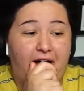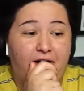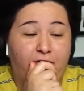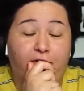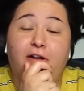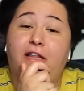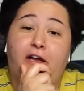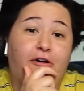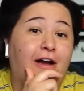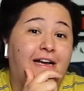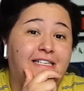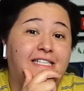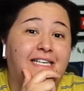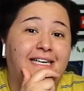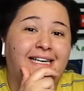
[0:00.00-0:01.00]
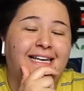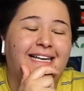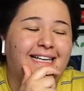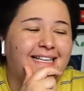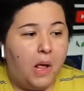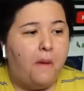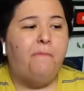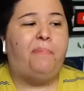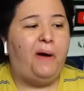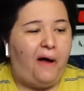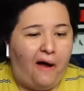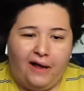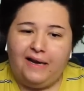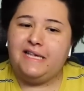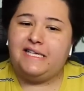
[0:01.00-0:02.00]
really crazy. But
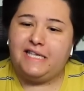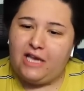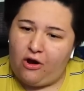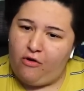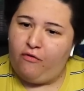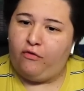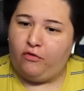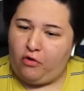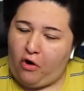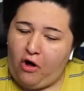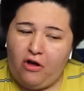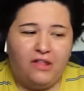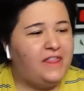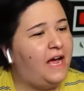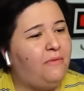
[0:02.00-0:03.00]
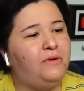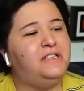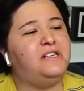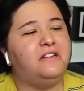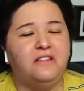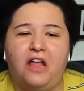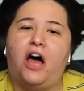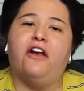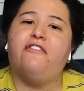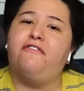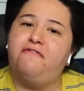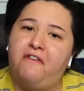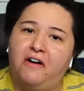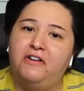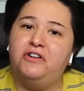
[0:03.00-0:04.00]
honestly, overall, that was a lot of
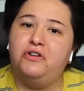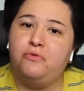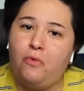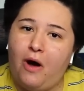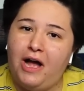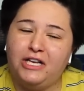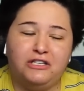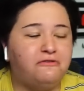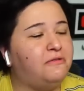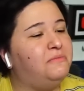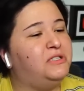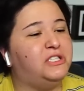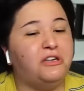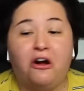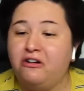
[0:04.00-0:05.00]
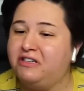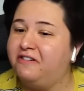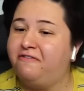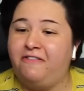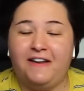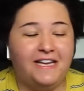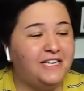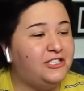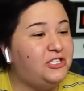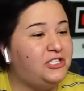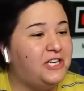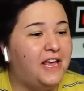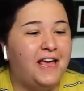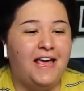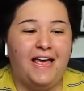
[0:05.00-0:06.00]
fun to watch from start to finish.
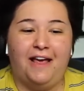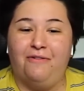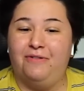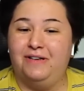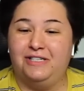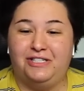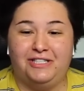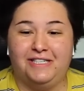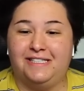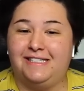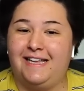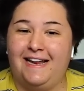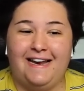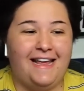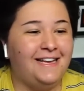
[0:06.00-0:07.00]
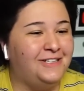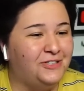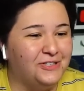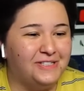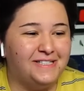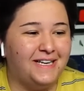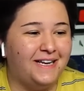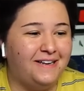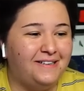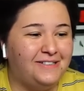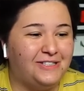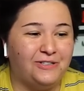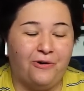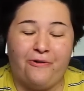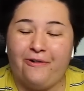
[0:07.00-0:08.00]
It was just an interesting
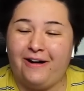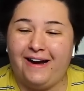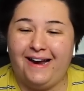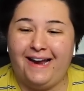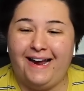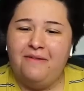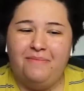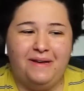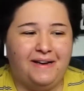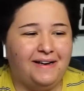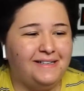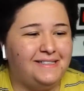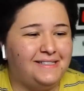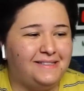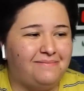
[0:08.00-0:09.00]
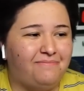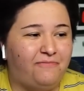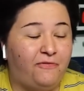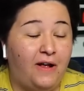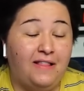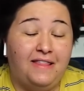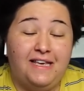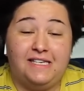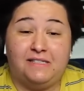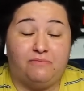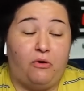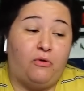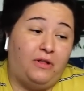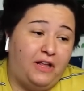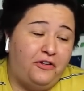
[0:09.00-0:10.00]
story because, at least,
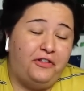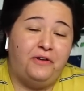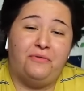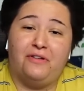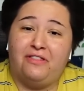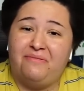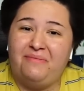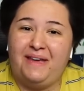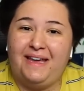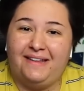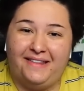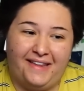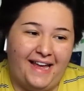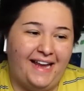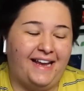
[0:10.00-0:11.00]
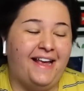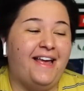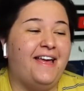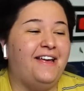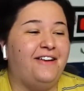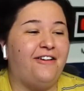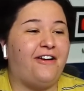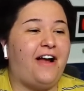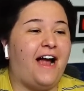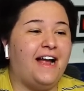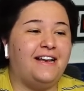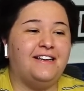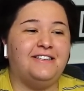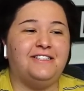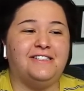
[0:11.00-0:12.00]
well, clearly with me, like, you're
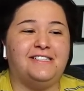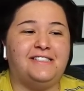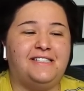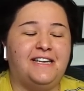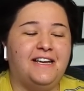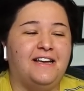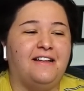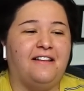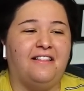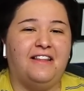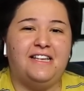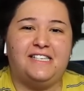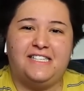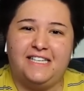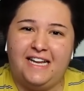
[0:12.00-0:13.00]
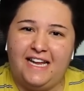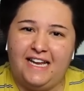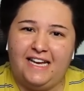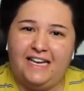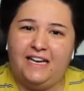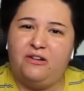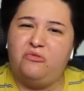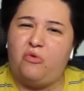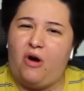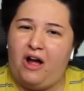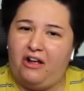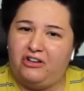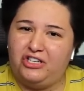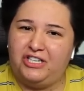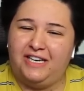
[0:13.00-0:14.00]
kind of just listening and
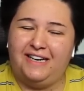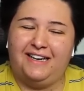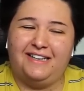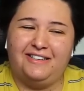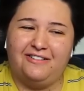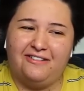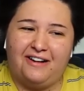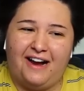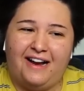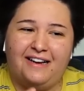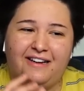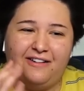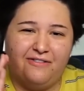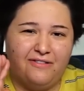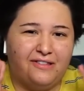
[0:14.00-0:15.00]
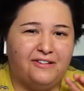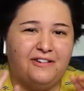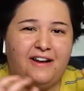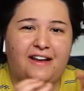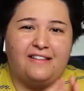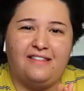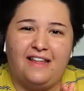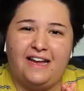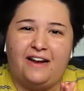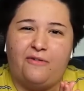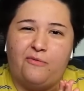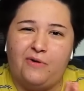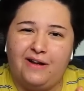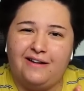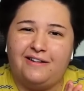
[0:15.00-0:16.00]
watching, and you're kind of going through your head, like,
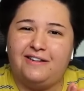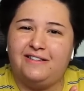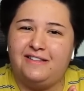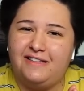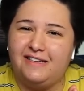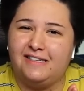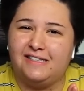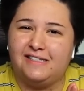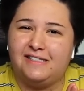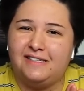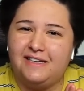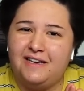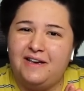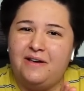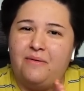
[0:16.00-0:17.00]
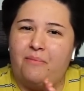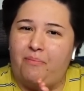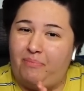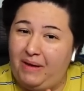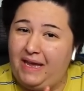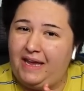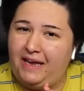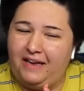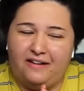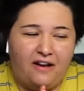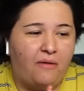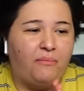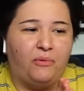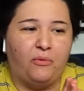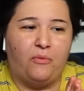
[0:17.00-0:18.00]
what could this be,
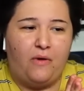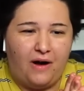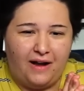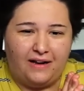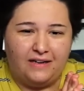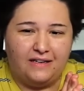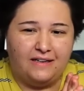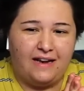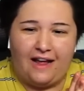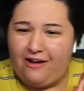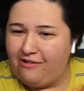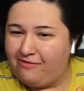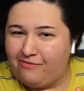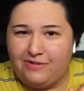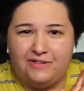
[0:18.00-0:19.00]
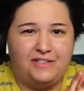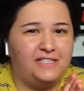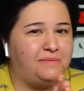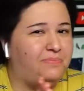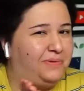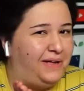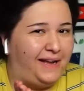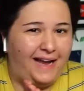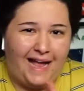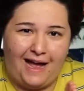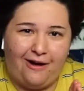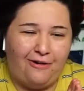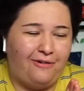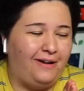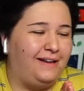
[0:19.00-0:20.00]
number one, and how will this play
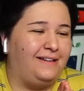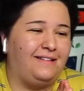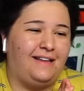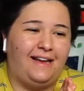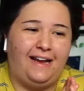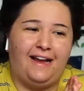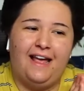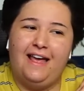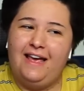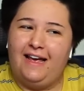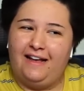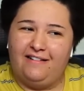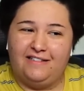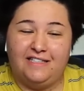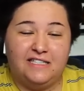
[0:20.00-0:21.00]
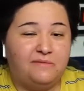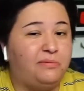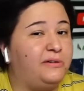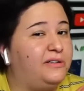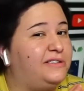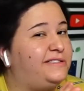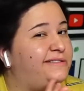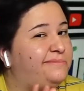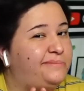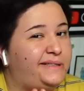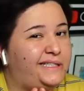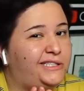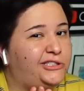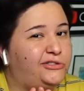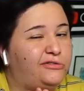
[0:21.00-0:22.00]
out, and like, is this person
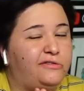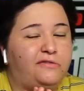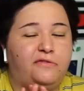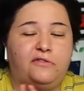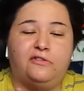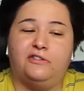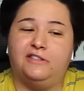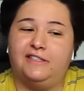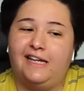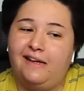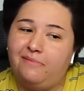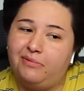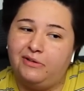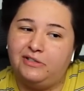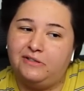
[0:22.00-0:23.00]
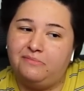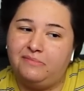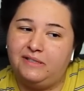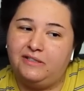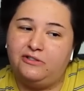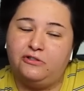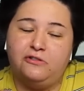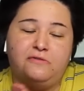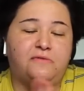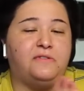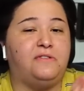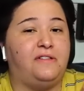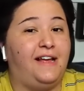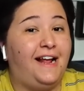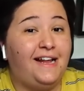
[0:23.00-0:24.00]
being truthful, is that person being
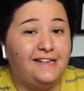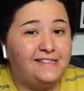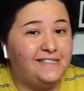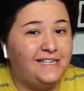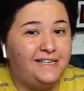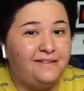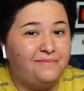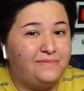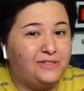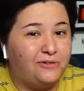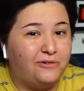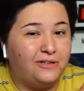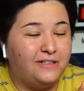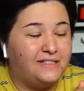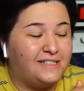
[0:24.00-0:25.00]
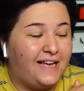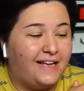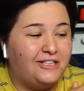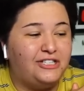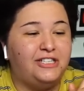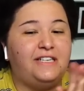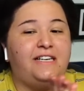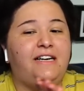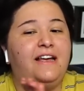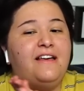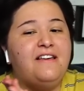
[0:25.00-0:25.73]
truthful, they seem sort of sketchy,